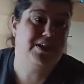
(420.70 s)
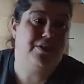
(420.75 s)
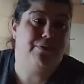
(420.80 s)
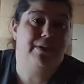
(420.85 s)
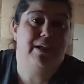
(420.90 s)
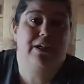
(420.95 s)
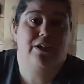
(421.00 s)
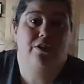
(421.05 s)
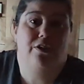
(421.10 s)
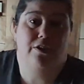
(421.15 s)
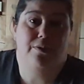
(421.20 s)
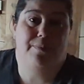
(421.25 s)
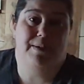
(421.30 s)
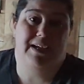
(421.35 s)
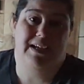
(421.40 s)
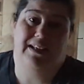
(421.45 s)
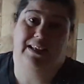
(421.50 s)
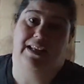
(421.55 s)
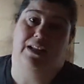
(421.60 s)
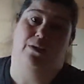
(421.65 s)
So it could
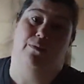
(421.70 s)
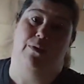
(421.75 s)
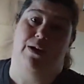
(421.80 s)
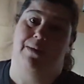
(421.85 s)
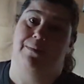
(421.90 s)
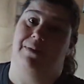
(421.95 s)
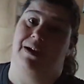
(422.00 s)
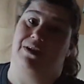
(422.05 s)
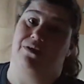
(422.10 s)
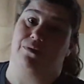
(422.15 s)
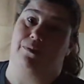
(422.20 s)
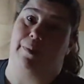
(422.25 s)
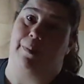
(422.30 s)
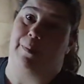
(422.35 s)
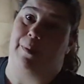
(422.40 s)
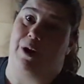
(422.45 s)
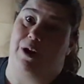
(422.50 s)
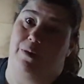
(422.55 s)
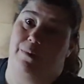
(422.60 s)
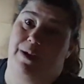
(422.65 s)
be a little 1-bedroom
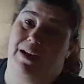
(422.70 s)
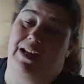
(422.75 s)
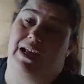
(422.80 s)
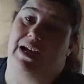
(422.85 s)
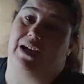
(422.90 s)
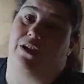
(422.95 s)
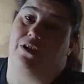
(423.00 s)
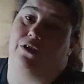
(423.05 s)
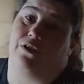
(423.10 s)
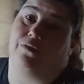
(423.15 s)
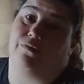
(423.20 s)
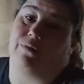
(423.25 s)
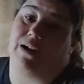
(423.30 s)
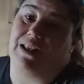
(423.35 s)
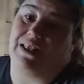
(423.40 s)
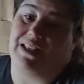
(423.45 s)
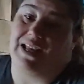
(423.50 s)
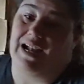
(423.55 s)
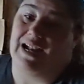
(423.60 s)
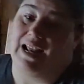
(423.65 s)
apartment. I could
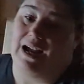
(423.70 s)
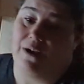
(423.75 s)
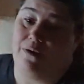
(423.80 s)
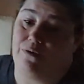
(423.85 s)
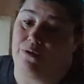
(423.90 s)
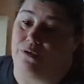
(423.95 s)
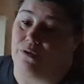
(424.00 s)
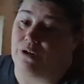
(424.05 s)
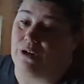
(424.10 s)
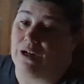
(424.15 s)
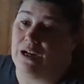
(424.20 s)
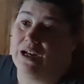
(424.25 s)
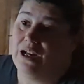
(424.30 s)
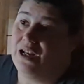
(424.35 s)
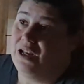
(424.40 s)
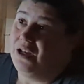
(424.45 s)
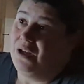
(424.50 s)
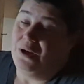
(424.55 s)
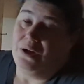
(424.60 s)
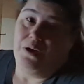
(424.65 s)
rent that out, or
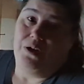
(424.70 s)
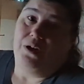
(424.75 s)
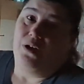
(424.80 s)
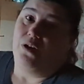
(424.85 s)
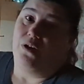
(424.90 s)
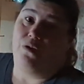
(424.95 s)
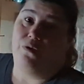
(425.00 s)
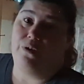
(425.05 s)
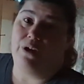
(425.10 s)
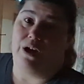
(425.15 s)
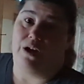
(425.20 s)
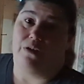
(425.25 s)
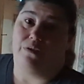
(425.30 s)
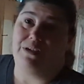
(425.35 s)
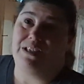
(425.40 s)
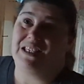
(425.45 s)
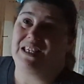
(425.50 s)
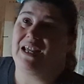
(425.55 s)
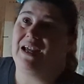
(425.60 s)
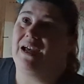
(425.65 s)
who
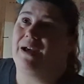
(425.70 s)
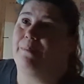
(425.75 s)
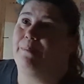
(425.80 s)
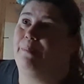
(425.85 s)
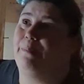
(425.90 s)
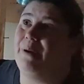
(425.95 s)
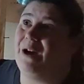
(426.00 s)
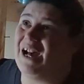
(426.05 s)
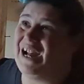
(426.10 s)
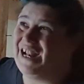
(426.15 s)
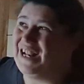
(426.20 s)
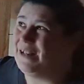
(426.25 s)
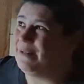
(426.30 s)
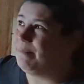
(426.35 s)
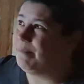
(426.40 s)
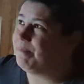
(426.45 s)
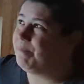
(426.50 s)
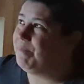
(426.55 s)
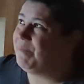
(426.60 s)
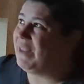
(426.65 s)
knows. But
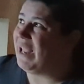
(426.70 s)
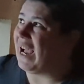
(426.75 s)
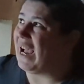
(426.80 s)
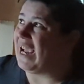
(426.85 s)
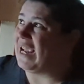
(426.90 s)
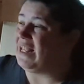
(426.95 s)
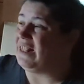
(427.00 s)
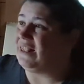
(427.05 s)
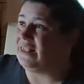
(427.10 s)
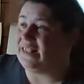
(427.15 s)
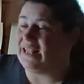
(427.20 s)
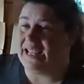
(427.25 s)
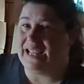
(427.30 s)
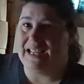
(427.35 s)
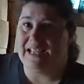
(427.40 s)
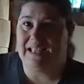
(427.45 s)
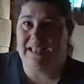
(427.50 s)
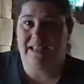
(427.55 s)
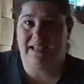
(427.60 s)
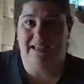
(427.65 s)
I
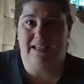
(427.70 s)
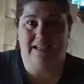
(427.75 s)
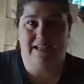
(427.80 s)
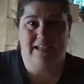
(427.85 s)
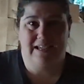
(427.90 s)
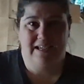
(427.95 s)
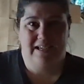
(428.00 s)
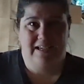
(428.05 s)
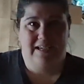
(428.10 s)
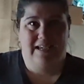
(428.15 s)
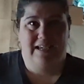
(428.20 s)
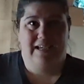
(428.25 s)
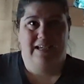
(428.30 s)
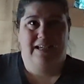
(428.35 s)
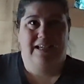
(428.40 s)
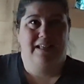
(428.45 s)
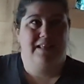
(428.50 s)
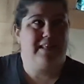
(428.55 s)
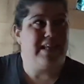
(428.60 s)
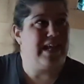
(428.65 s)
think
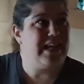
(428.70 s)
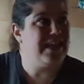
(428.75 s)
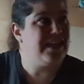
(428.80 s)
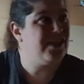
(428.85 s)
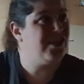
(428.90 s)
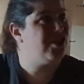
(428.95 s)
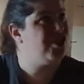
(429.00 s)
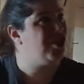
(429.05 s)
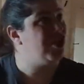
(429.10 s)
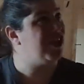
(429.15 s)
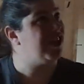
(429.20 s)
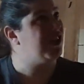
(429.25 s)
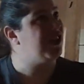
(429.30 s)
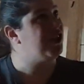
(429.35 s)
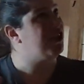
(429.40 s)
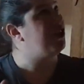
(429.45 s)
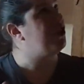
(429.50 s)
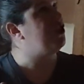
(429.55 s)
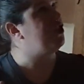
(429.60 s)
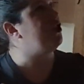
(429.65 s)
that it's
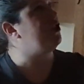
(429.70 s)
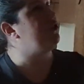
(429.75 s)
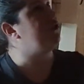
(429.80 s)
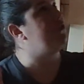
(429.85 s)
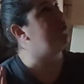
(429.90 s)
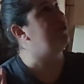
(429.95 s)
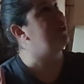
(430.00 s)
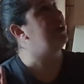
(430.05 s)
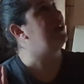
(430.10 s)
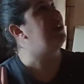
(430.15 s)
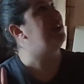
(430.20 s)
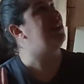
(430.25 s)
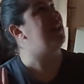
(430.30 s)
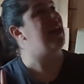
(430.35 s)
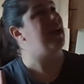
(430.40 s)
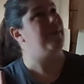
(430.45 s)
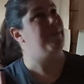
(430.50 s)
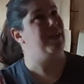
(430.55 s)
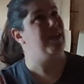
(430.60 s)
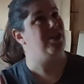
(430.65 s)
just too
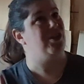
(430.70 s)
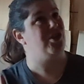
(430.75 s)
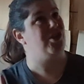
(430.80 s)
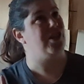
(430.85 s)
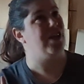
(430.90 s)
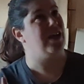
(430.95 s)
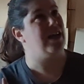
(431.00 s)
damaged.